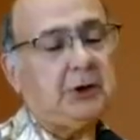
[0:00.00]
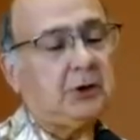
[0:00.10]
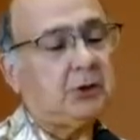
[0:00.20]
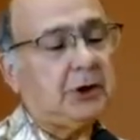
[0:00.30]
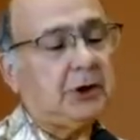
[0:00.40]

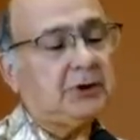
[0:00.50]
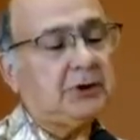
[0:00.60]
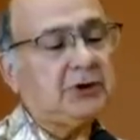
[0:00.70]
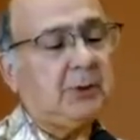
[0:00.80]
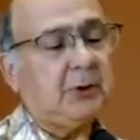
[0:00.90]

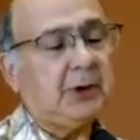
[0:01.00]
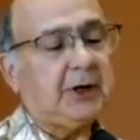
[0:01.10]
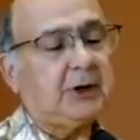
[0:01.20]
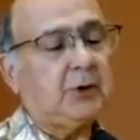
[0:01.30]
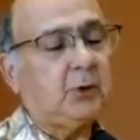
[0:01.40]
degrees
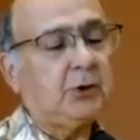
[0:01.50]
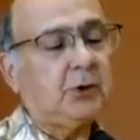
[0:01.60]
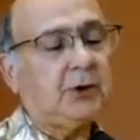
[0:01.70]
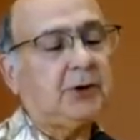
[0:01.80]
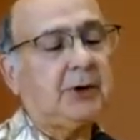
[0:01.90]
separating the
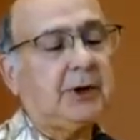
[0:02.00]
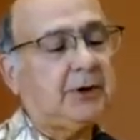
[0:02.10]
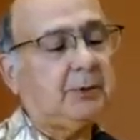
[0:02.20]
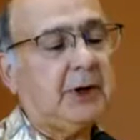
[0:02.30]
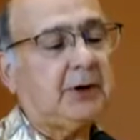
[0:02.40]
world around
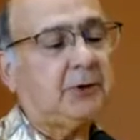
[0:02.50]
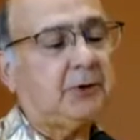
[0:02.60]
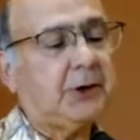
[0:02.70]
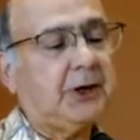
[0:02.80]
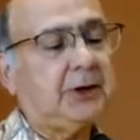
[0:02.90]
the
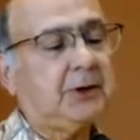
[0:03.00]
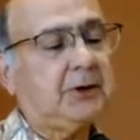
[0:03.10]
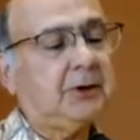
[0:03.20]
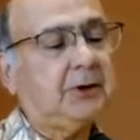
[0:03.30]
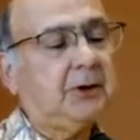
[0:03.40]
Mediterranean,
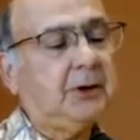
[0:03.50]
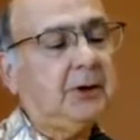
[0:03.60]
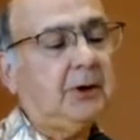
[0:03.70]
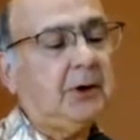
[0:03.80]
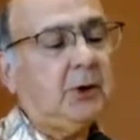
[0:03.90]

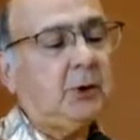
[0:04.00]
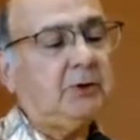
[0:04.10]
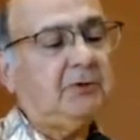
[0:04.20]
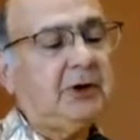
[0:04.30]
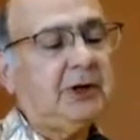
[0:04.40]

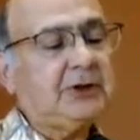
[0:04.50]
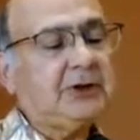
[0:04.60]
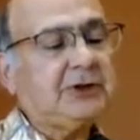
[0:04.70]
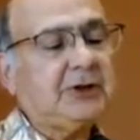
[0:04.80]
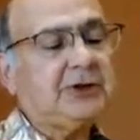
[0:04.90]
where
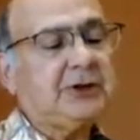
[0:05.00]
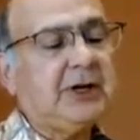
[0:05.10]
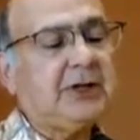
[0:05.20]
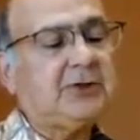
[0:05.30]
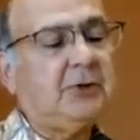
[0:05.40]
villages the
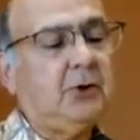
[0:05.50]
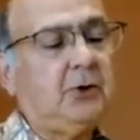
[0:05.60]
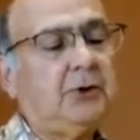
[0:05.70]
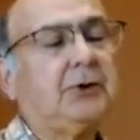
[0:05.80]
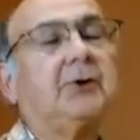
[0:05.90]
size of
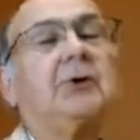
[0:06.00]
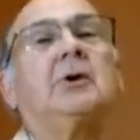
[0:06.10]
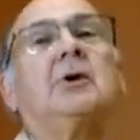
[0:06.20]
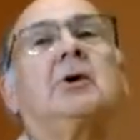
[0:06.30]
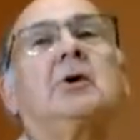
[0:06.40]
Holden
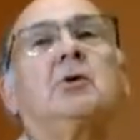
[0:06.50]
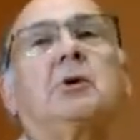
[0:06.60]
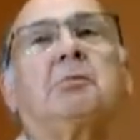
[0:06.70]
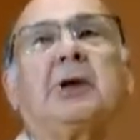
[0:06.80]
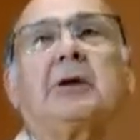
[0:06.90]
were
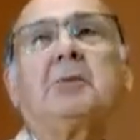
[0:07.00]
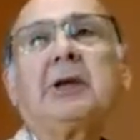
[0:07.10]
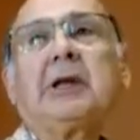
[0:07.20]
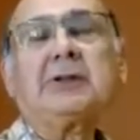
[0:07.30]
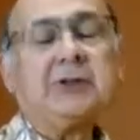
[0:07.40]
big
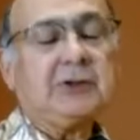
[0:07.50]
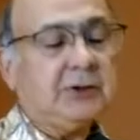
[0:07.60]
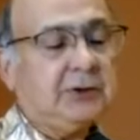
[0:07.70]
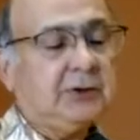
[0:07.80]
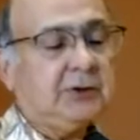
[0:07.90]

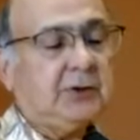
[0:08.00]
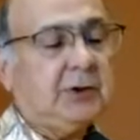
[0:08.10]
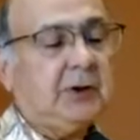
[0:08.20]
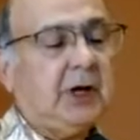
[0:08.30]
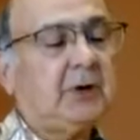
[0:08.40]
places,
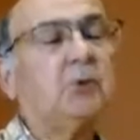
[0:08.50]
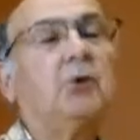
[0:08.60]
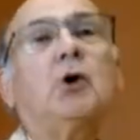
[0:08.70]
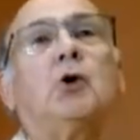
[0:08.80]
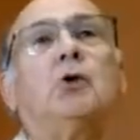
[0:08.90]
and
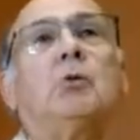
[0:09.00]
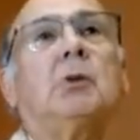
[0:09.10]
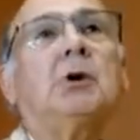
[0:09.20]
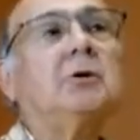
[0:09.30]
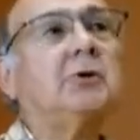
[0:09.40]

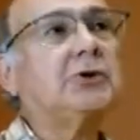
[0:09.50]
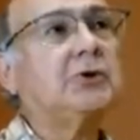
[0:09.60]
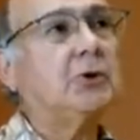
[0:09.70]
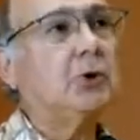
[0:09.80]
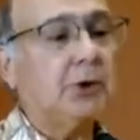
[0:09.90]
Rome was
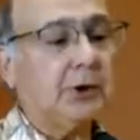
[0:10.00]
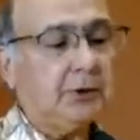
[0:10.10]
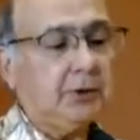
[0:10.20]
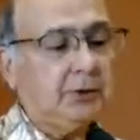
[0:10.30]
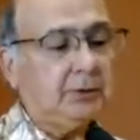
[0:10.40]
New York.